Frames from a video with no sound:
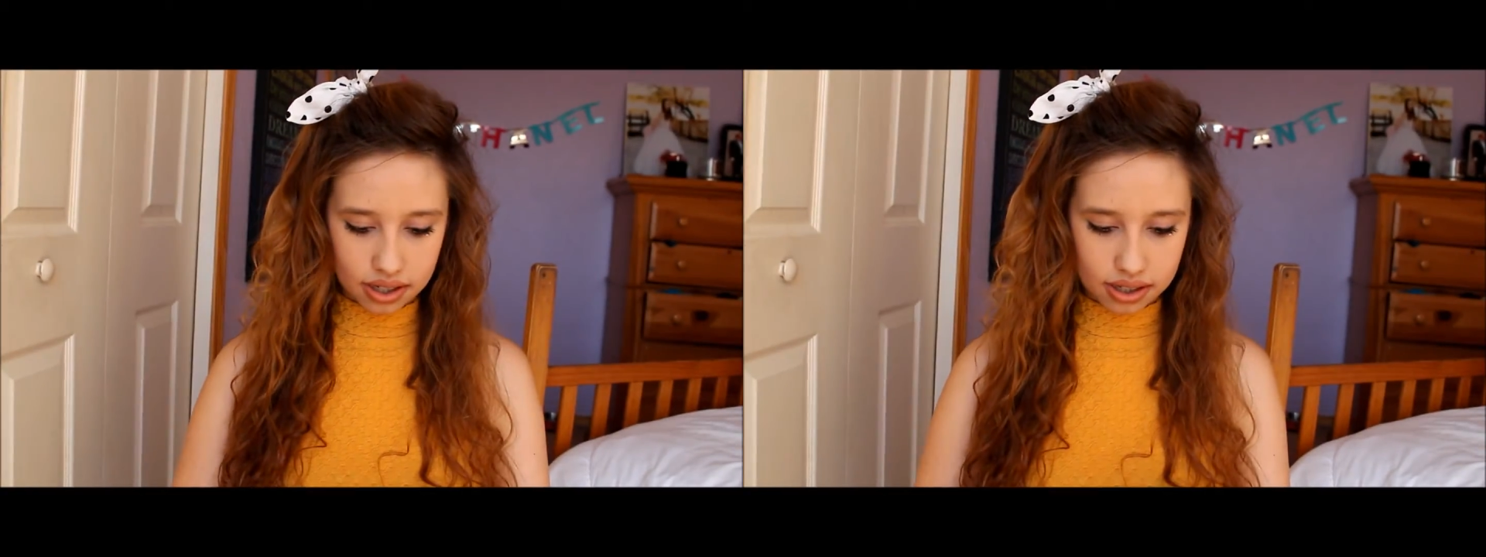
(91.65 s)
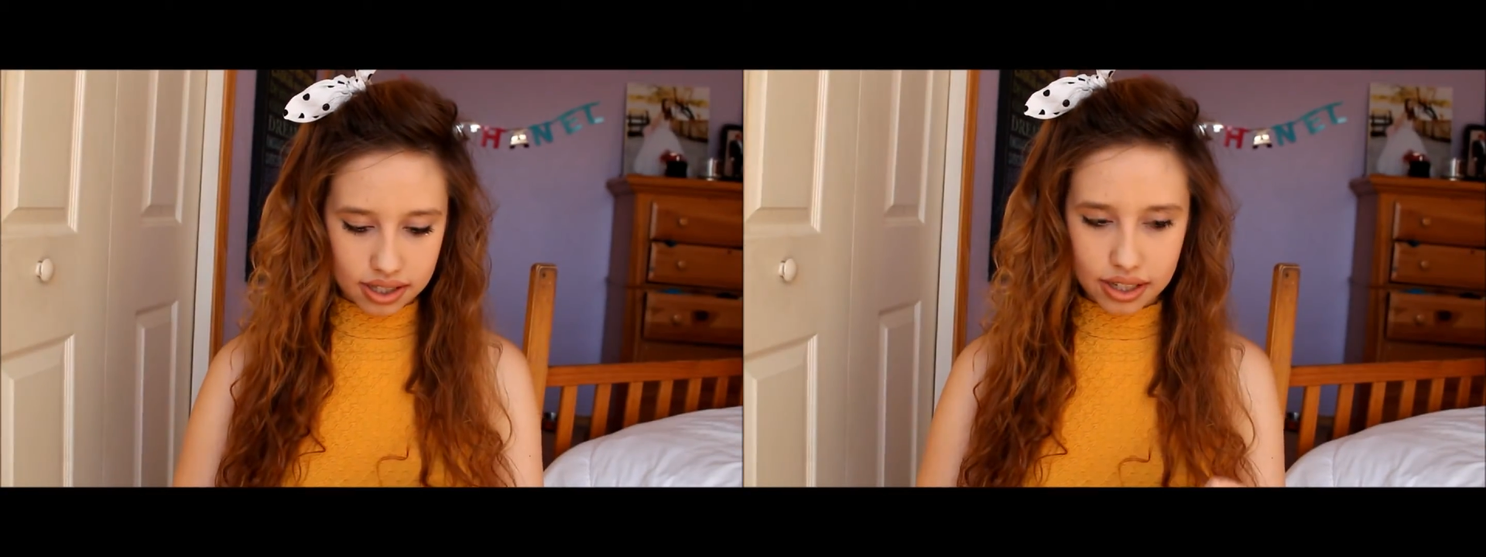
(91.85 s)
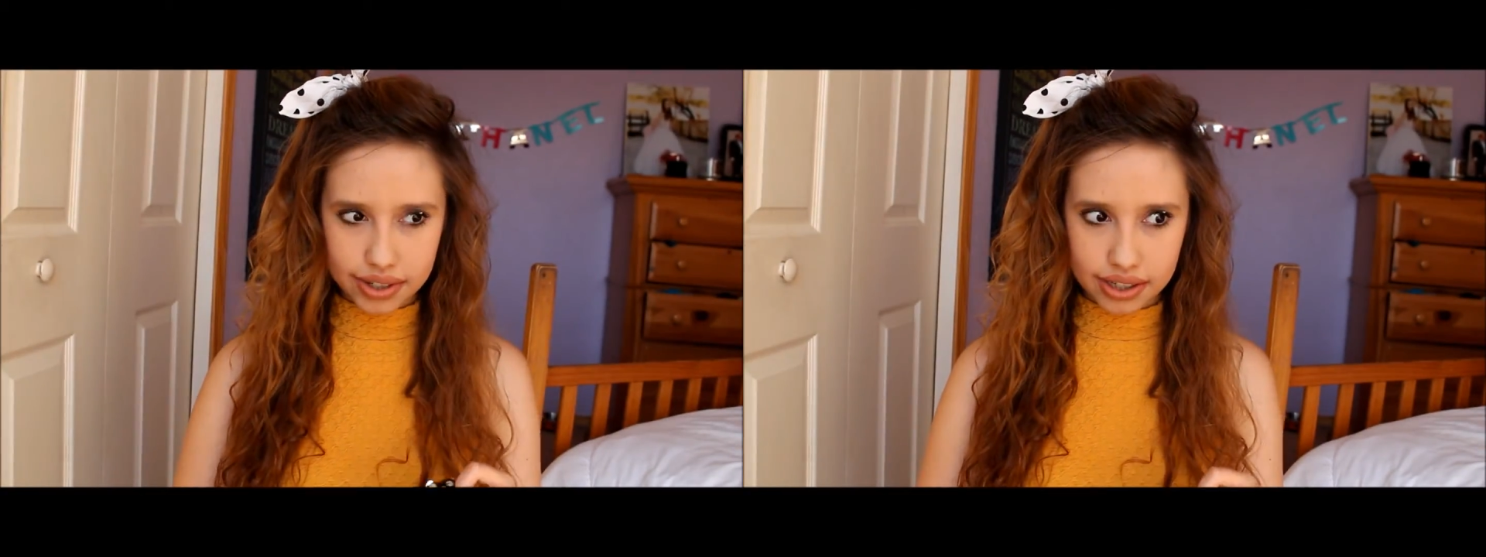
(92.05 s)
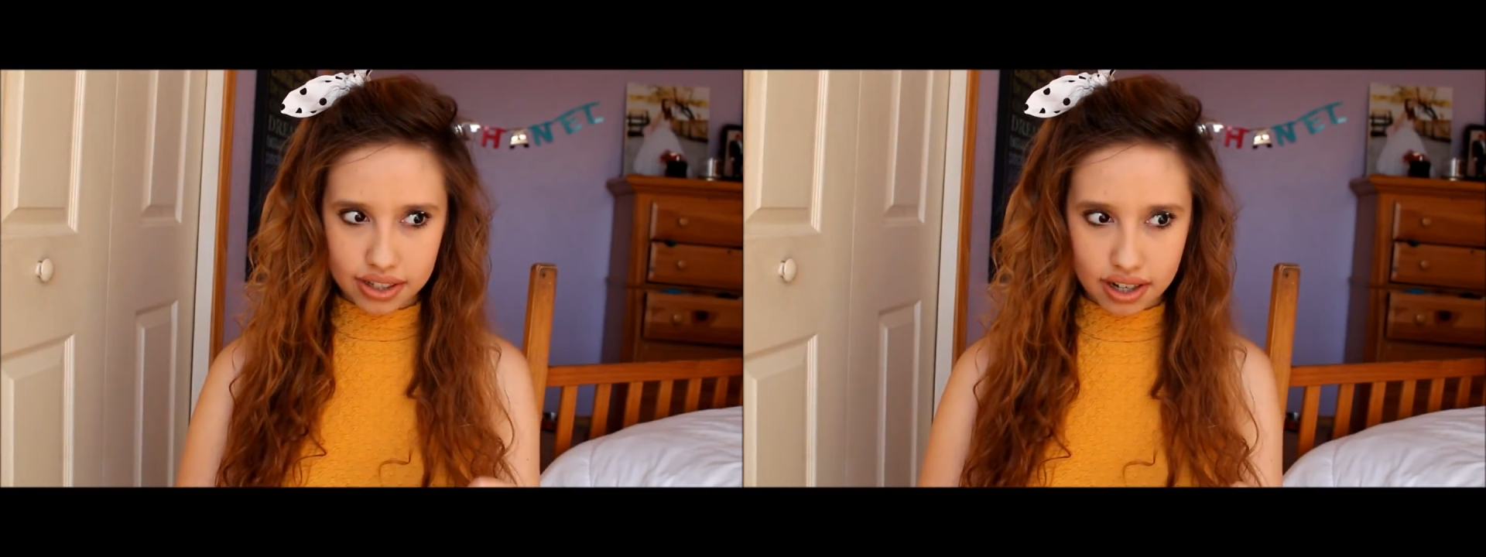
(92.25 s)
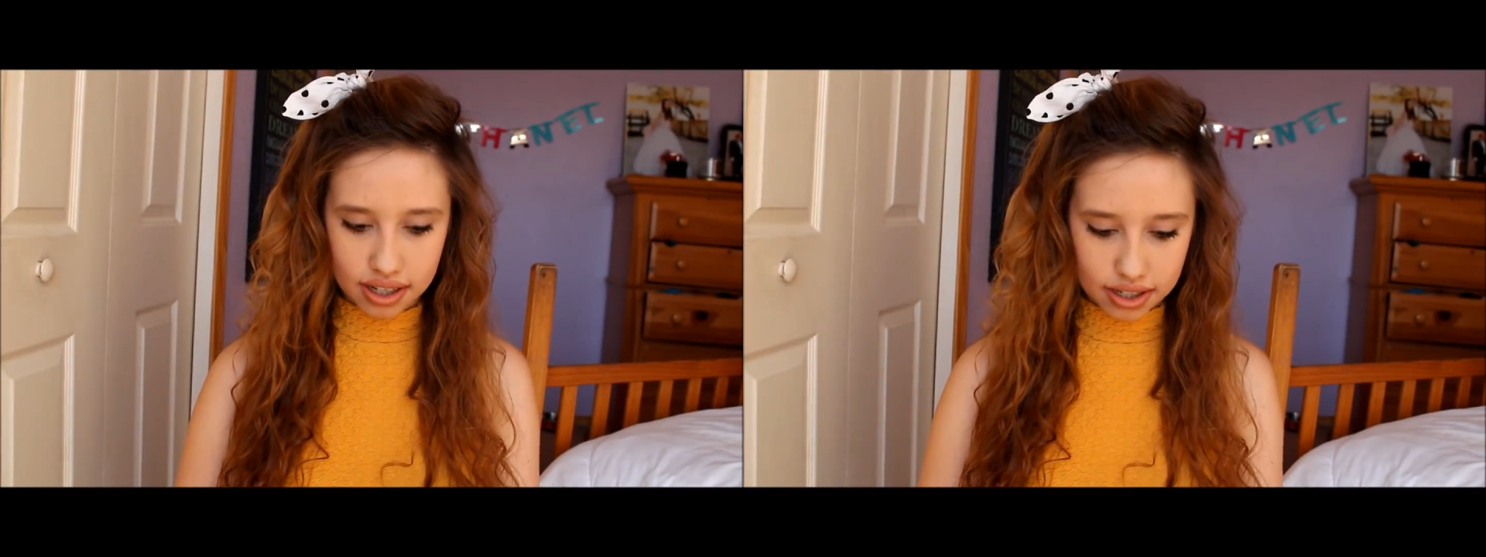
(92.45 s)
Sequins,
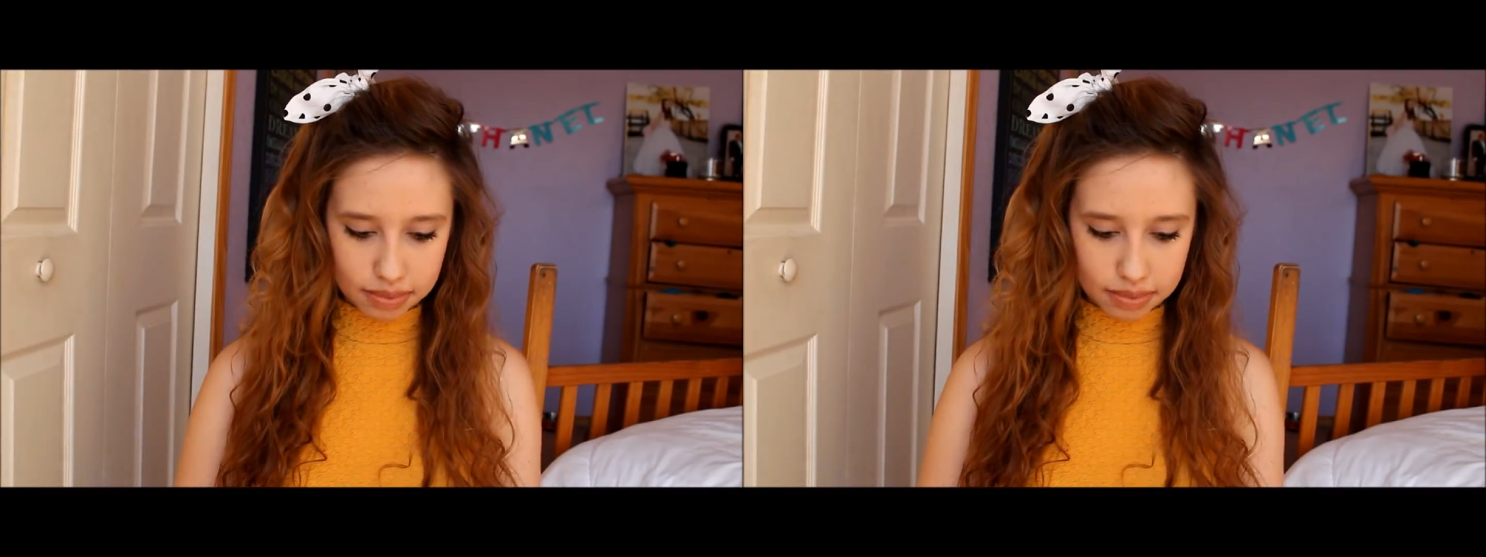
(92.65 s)
not